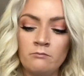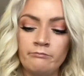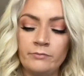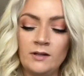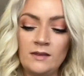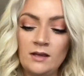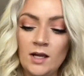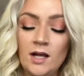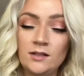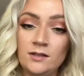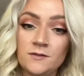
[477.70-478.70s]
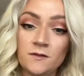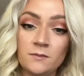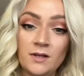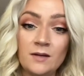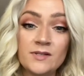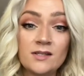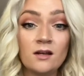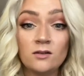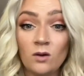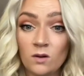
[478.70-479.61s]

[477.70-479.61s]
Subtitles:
But I think I got this from Amazon.